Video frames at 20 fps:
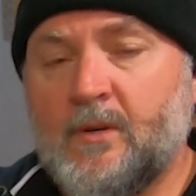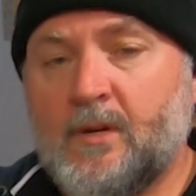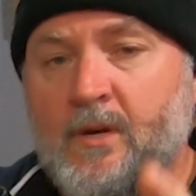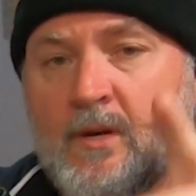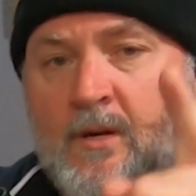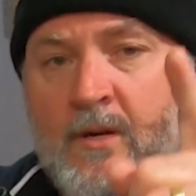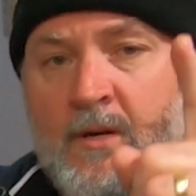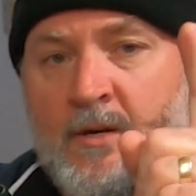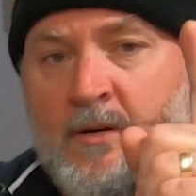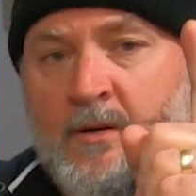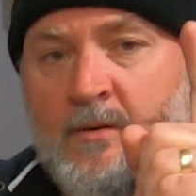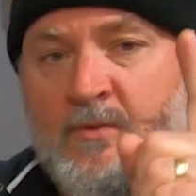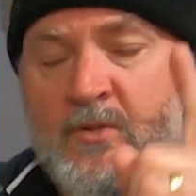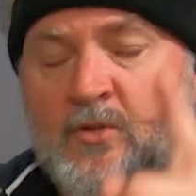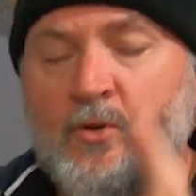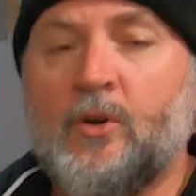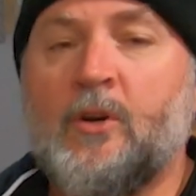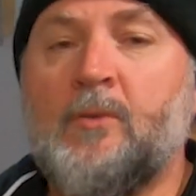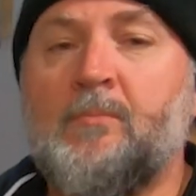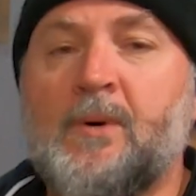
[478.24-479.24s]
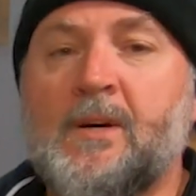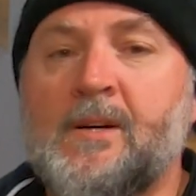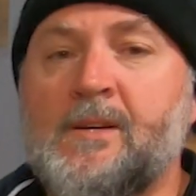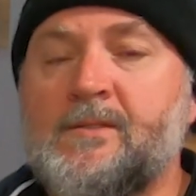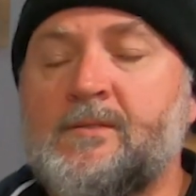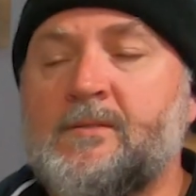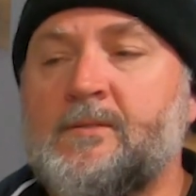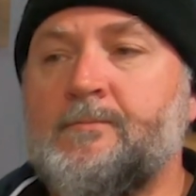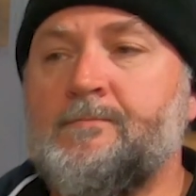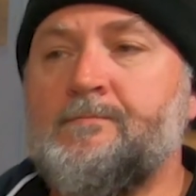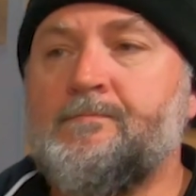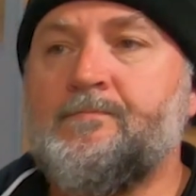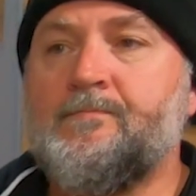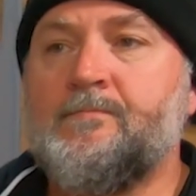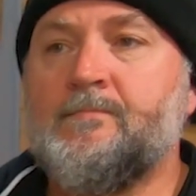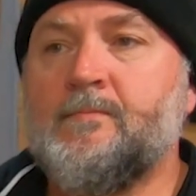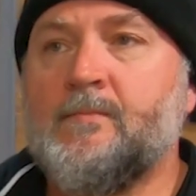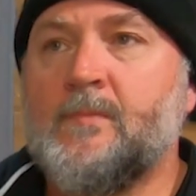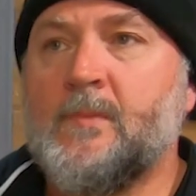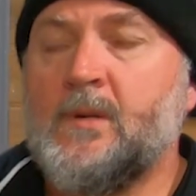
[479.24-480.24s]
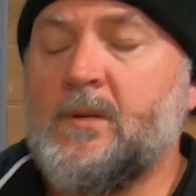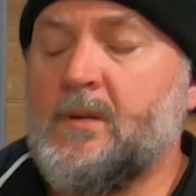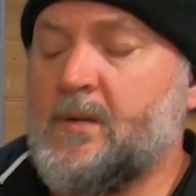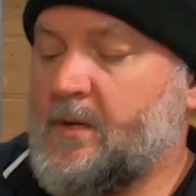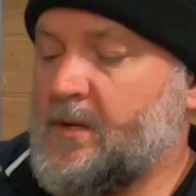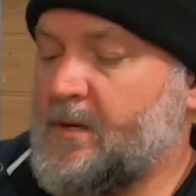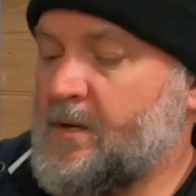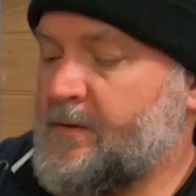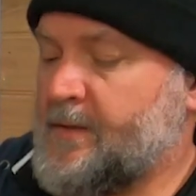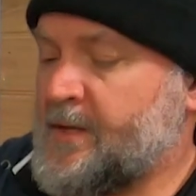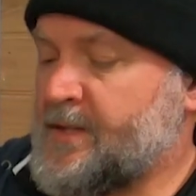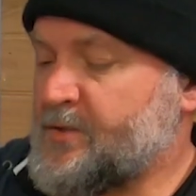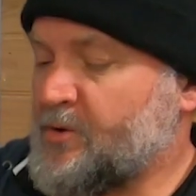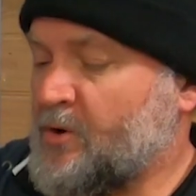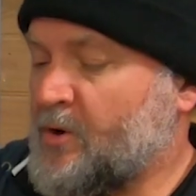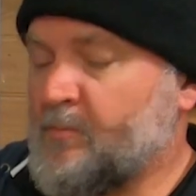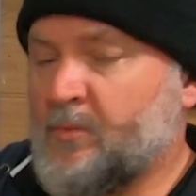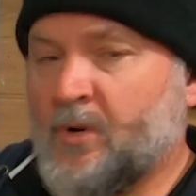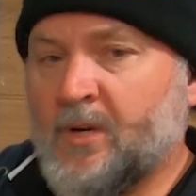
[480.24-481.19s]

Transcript: Tide Bastard. That's on